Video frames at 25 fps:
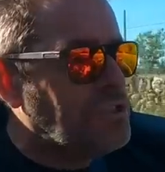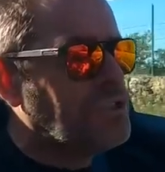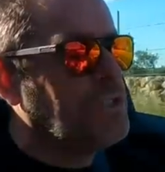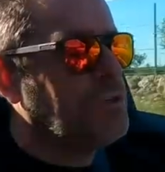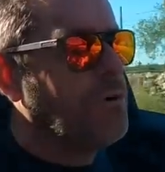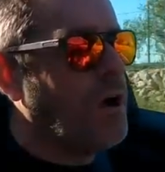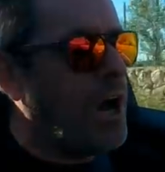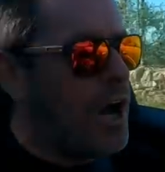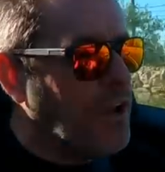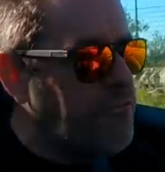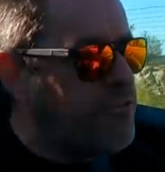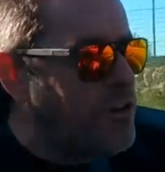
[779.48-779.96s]

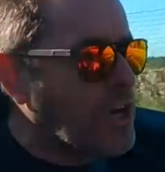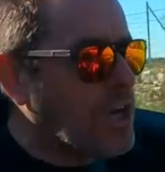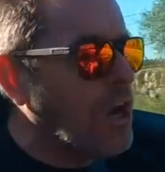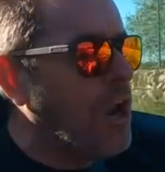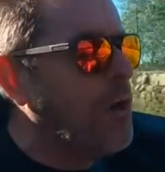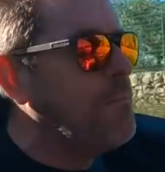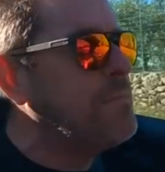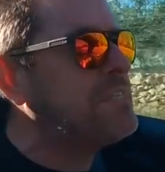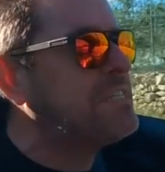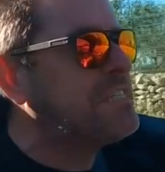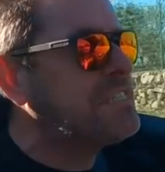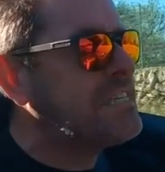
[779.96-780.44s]
to 100
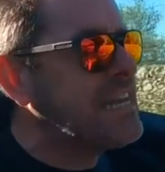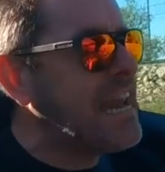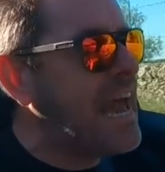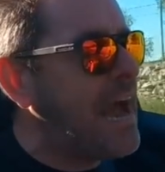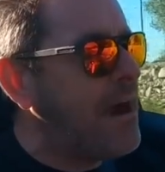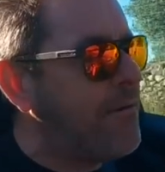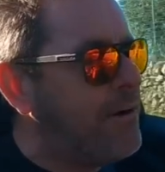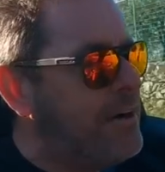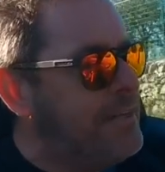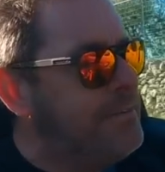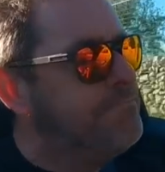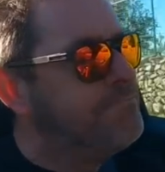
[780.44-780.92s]
kilometers an
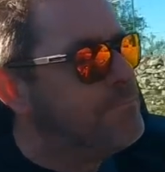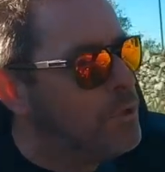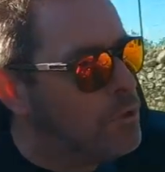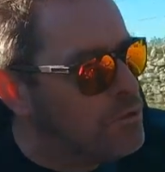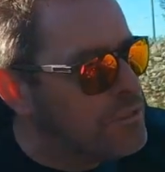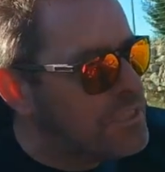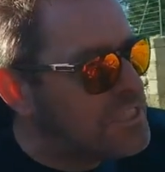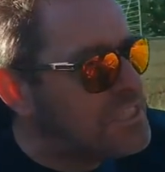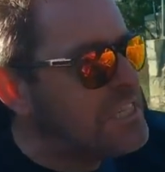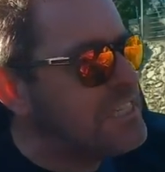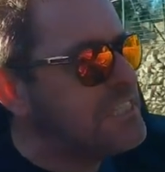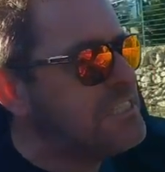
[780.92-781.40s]
hour, 0
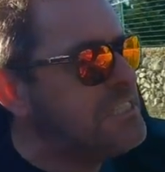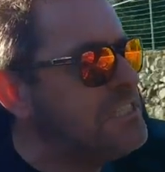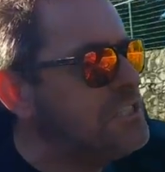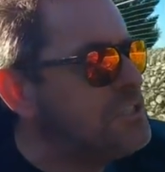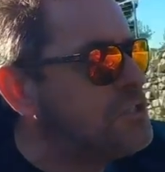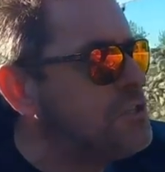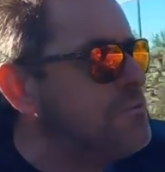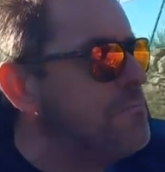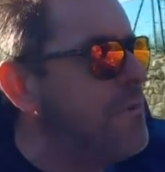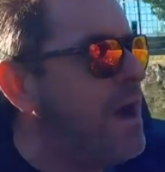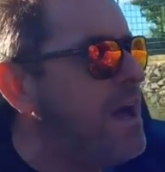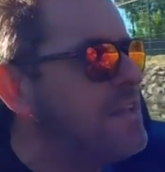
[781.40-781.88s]
to
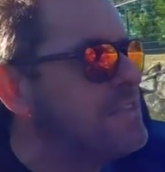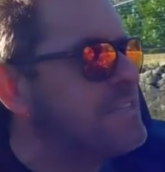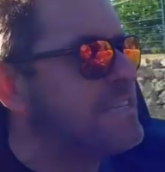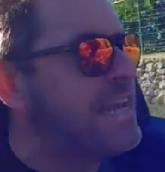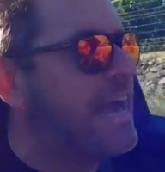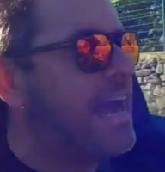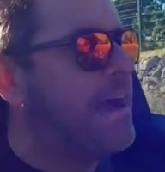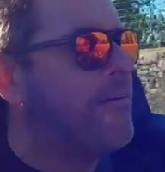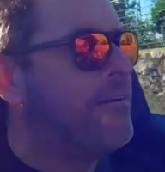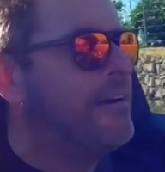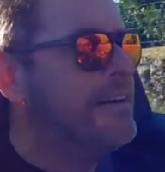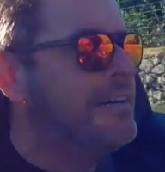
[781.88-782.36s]
62 miles an
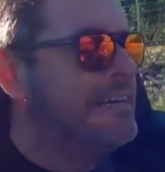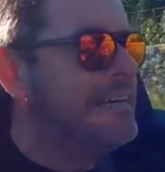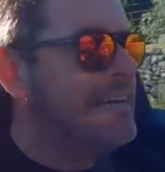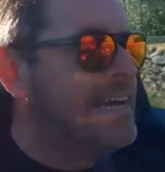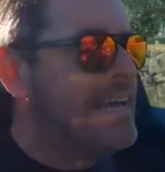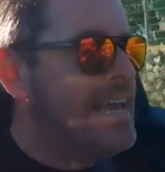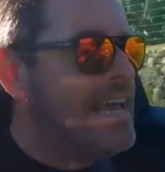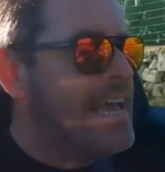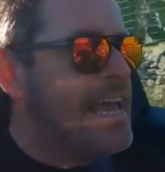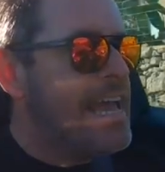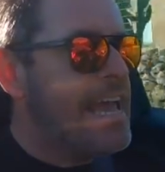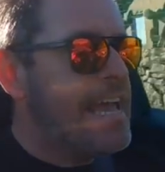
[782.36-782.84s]
hour,
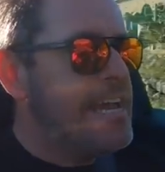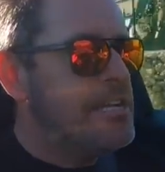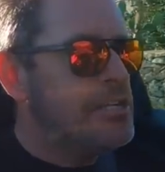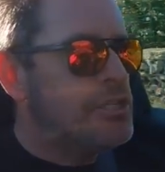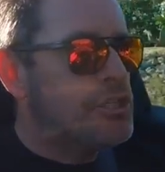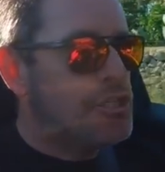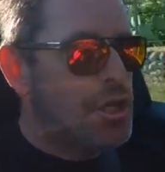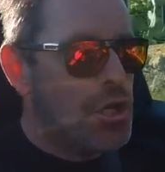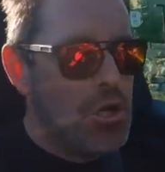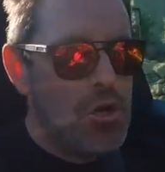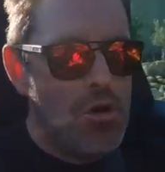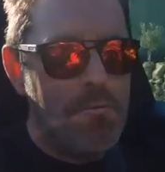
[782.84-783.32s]
in
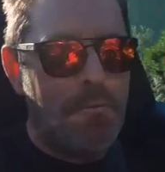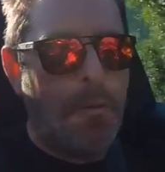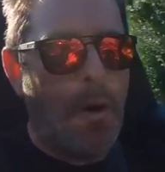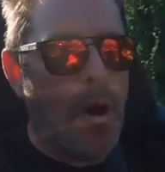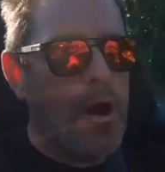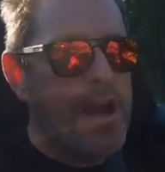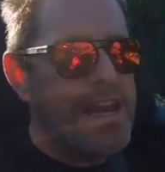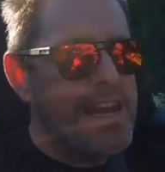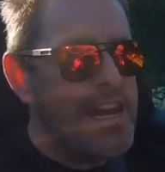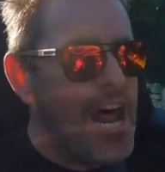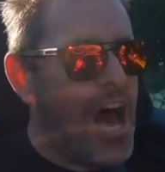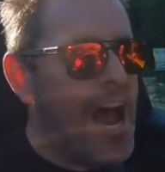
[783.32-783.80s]

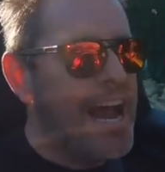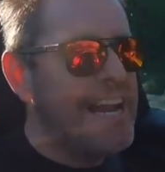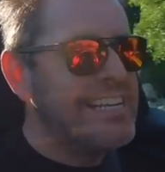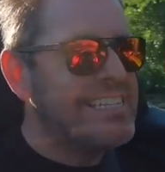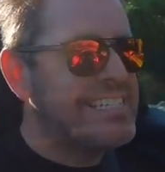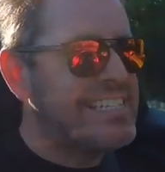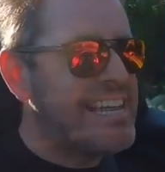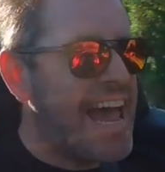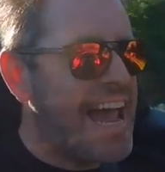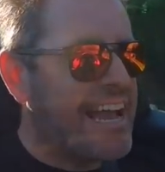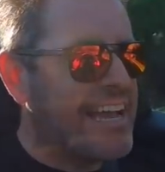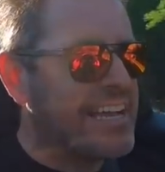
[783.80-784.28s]
2.9
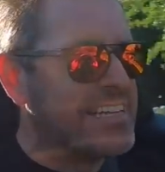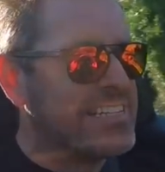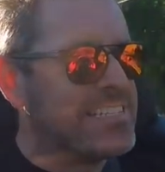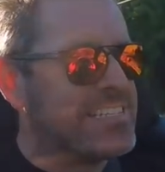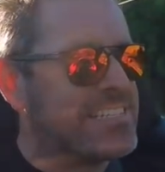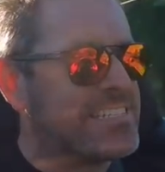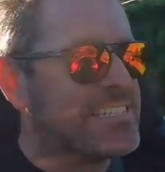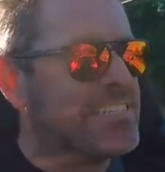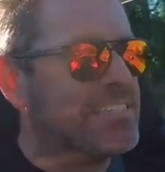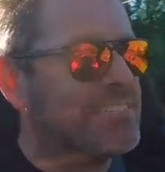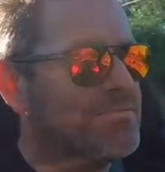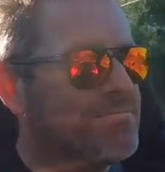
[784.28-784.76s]

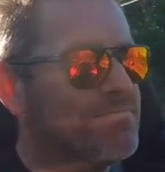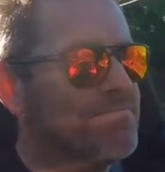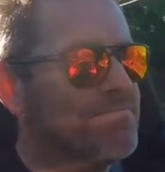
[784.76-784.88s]
seconds.